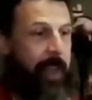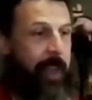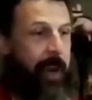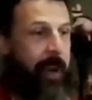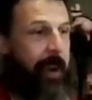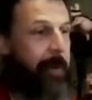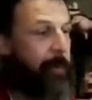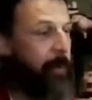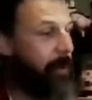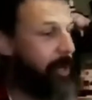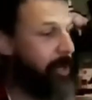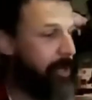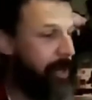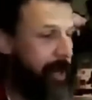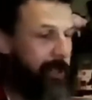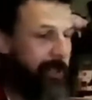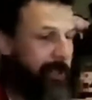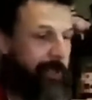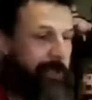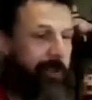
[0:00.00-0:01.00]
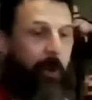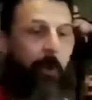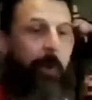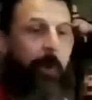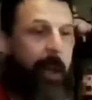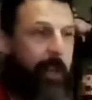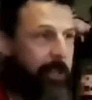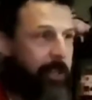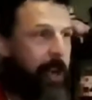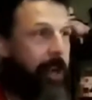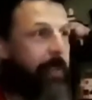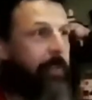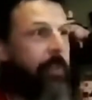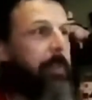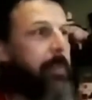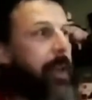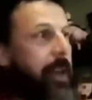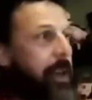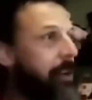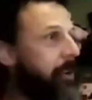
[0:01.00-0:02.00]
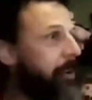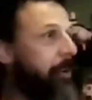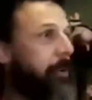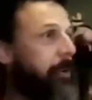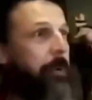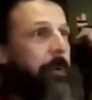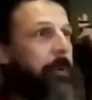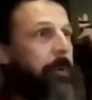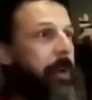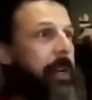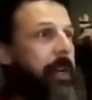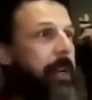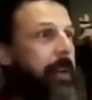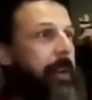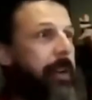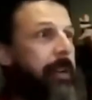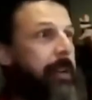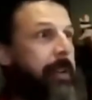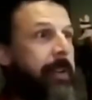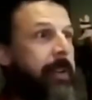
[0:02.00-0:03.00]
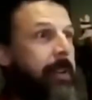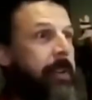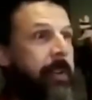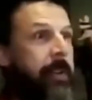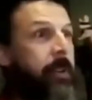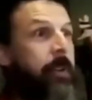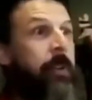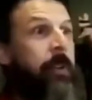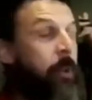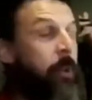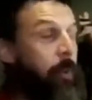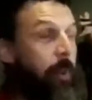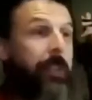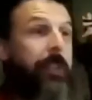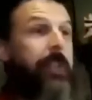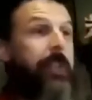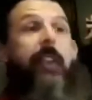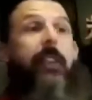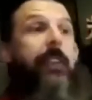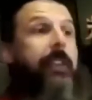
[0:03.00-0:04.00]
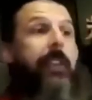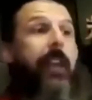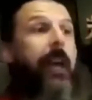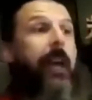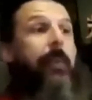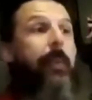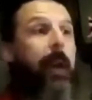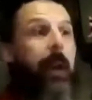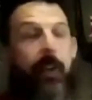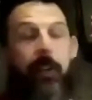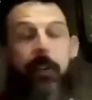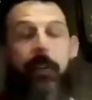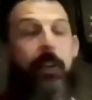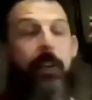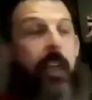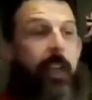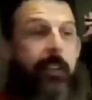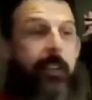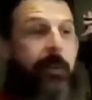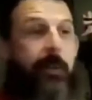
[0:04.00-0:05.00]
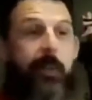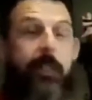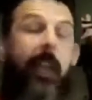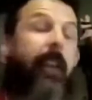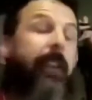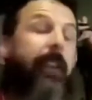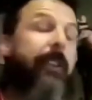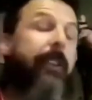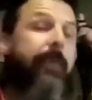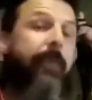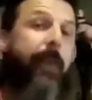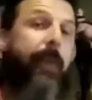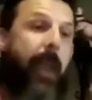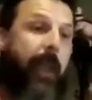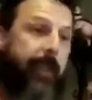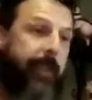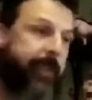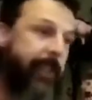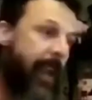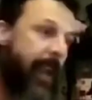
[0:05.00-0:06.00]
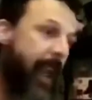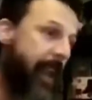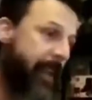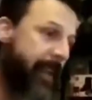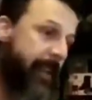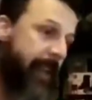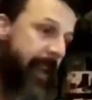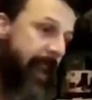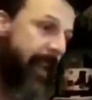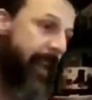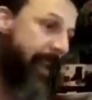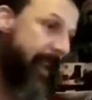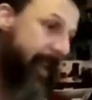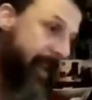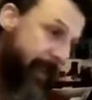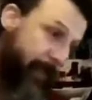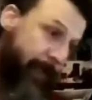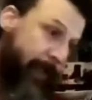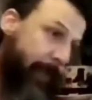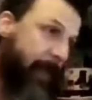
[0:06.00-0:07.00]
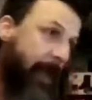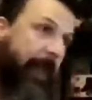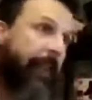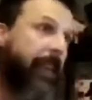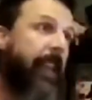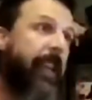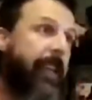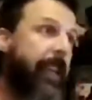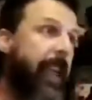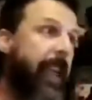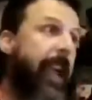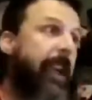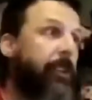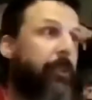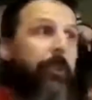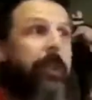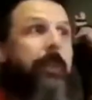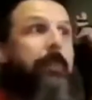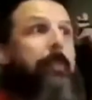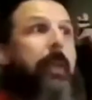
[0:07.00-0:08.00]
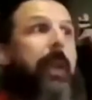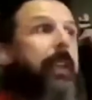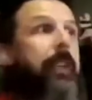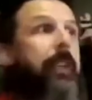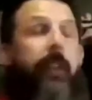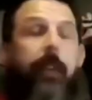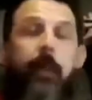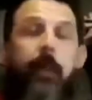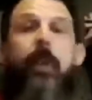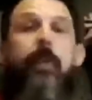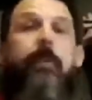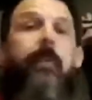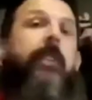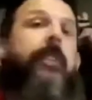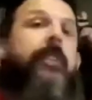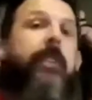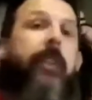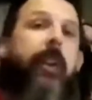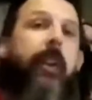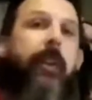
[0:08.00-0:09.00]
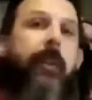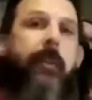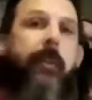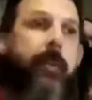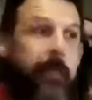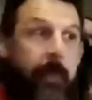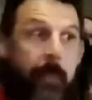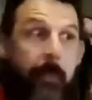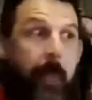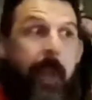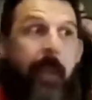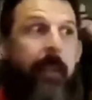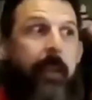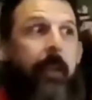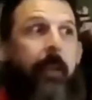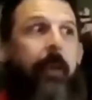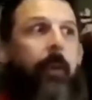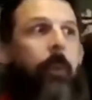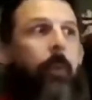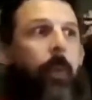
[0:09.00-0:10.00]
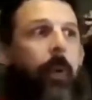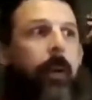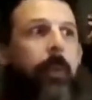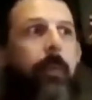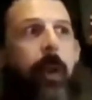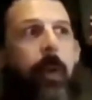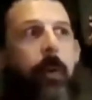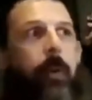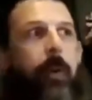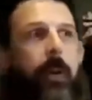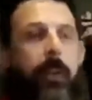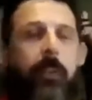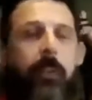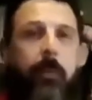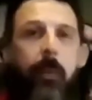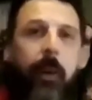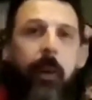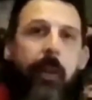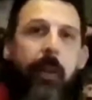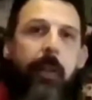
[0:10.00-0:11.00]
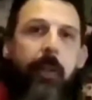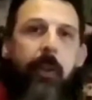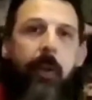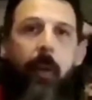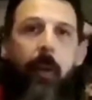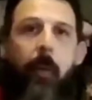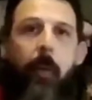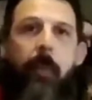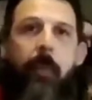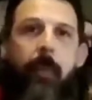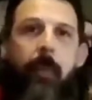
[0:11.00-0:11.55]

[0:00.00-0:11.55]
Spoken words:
I appreciate so much everybody who will take the time out of their day to attend an event, and then like actually make the commitment to make one of my works a part of their home.